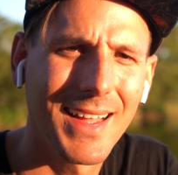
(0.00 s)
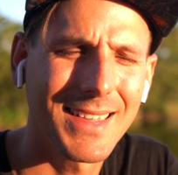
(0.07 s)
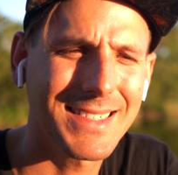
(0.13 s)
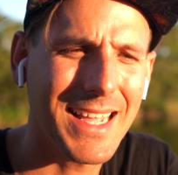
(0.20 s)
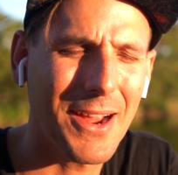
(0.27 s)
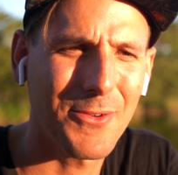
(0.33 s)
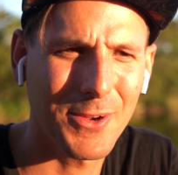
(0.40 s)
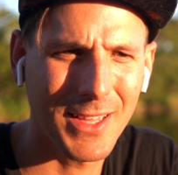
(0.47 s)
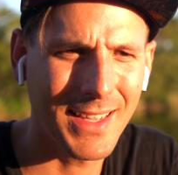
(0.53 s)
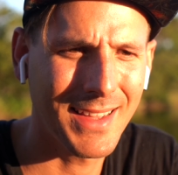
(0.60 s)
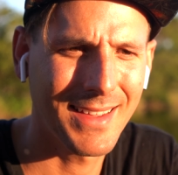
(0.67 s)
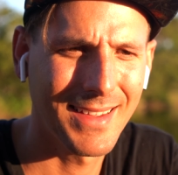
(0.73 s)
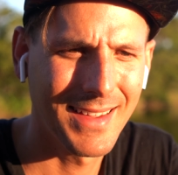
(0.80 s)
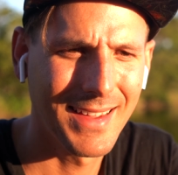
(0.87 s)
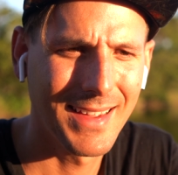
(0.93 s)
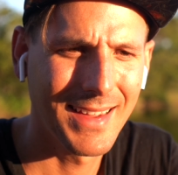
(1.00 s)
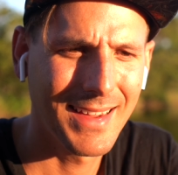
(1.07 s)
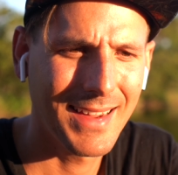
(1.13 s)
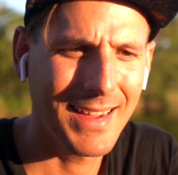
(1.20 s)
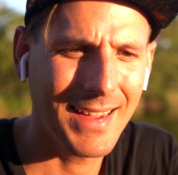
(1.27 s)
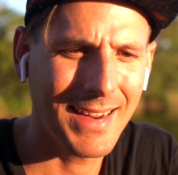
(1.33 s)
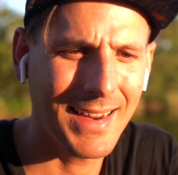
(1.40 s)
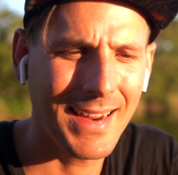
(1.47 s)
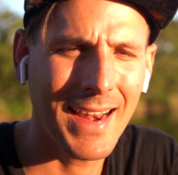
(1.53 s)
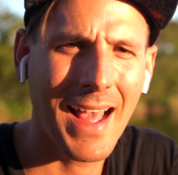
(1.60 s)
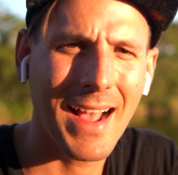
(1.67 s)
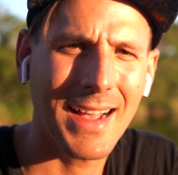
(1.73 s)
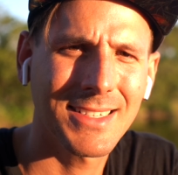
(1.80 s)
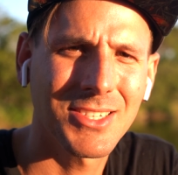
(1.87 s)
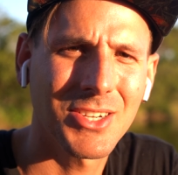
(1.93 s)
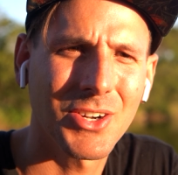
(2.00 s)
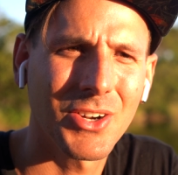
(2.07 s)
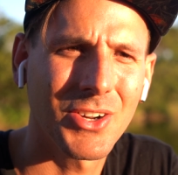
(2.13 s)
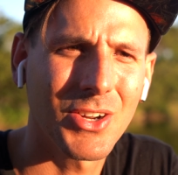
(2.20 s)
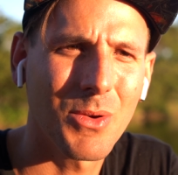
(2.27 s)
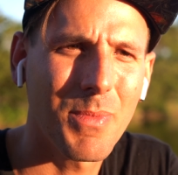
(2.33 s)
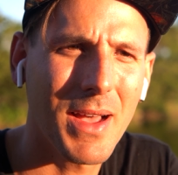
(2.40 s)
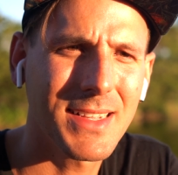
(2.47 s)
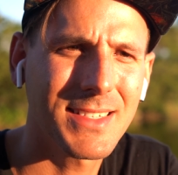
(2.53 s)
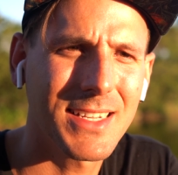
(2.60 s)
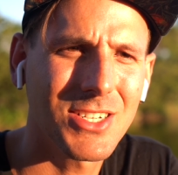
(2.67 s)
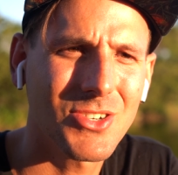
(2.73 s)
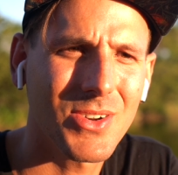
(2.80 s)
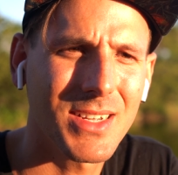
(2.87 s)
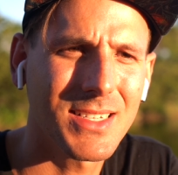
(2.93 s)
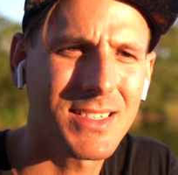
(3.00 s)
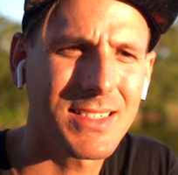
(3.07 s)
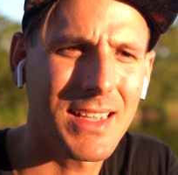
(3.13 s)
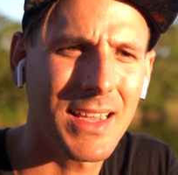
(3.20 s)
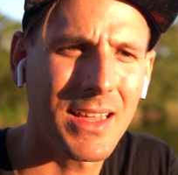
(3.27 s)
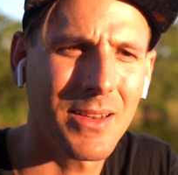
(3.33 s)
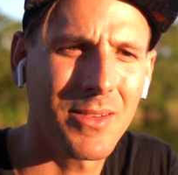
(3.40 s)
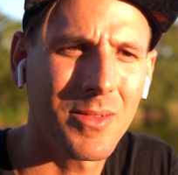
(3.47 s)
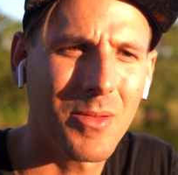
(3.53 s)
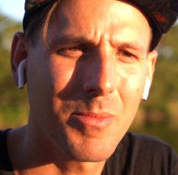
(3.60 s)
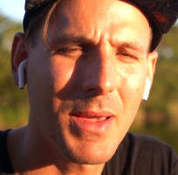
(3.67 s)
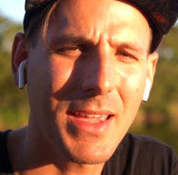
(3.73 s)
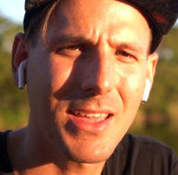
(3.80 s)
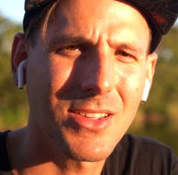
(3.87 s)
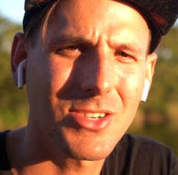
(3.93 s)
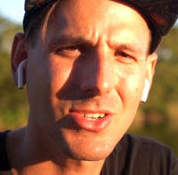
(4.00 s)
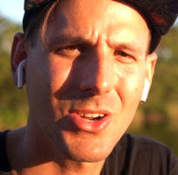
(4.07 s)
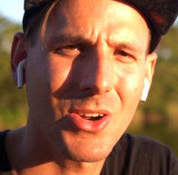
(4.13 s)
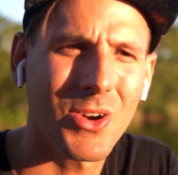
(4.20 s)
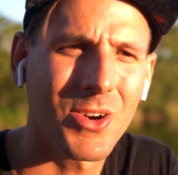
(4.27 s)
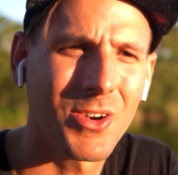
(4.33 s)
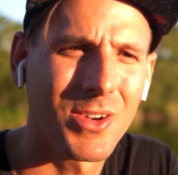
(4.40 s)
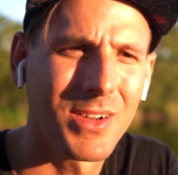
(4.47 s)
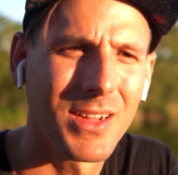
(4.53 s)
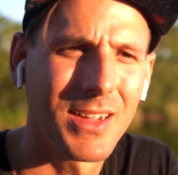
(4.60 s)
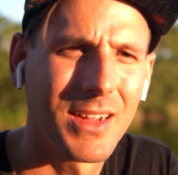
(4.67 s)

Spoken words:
It's not really, it has your best interests in making sure